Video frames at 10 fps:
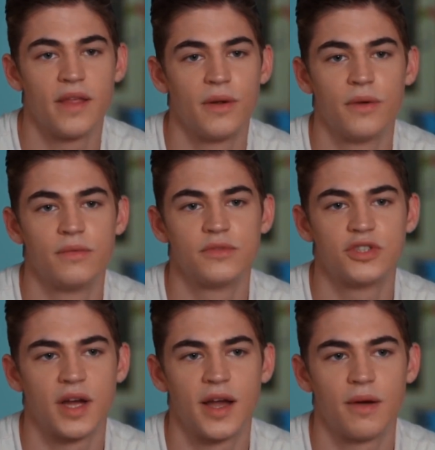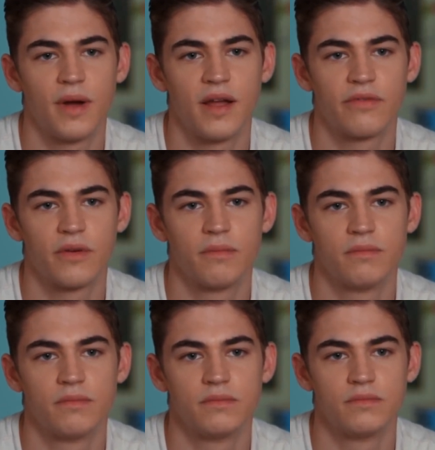They don't shy away
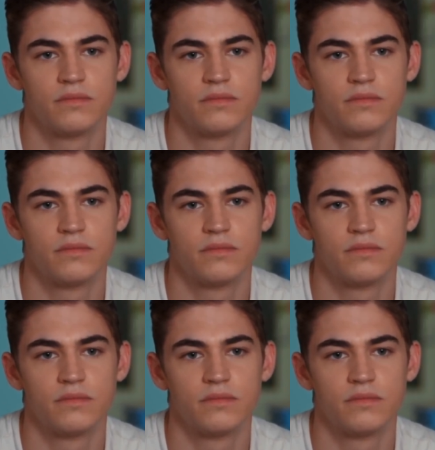from